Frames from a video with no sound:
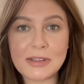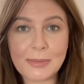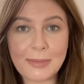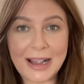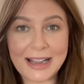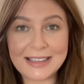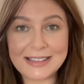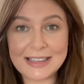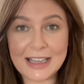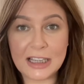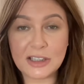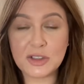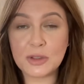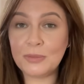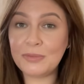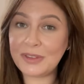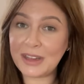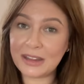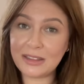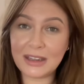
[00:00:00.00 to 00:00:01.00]
I might say
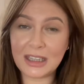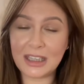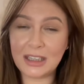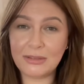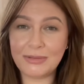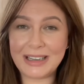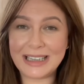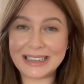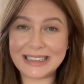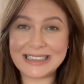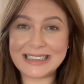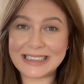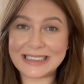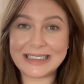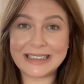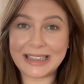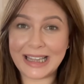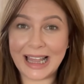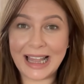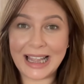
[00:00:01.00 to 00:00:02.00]
something that you really
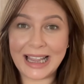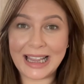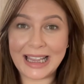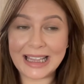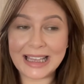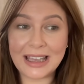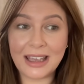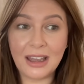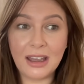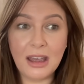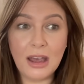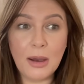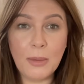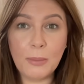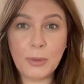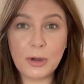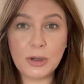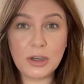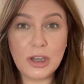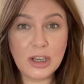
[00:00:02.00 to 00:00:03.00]
didn't like,
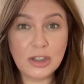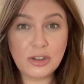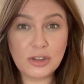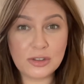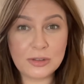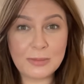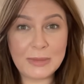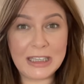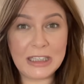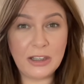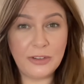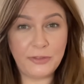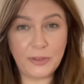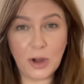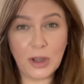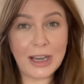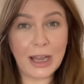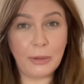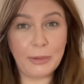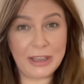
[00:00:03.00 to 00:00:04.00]
but doesn't mean you
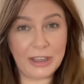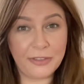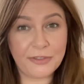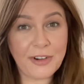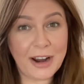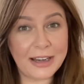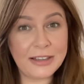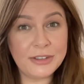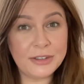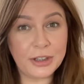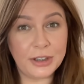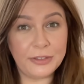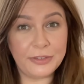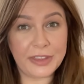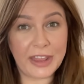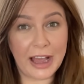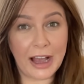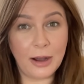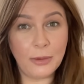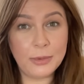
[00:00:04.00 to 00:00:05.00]
fall out with your friend over
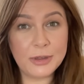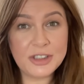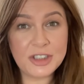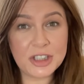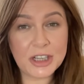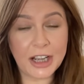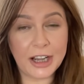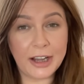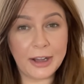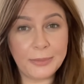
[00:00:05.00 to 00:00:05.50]
that, would you?